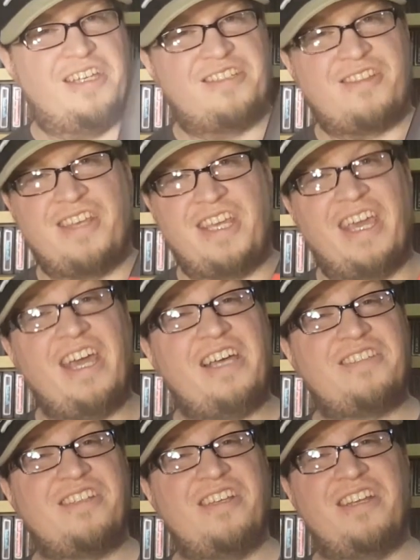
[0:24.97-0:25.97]
is the
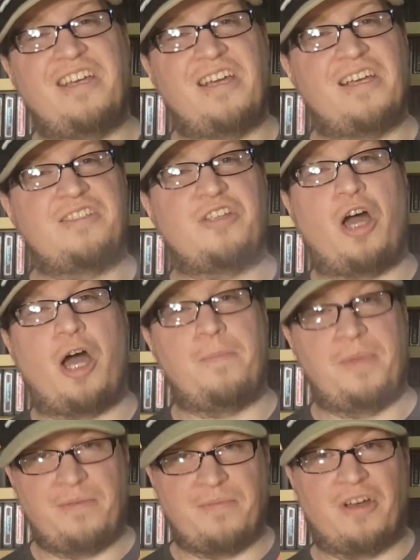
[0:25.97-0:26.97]
SNES
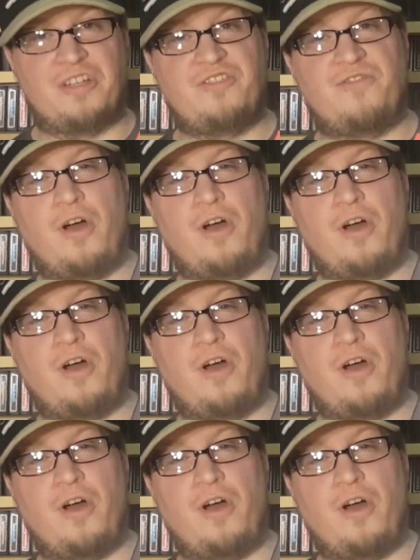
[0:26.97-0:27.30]
Omnibus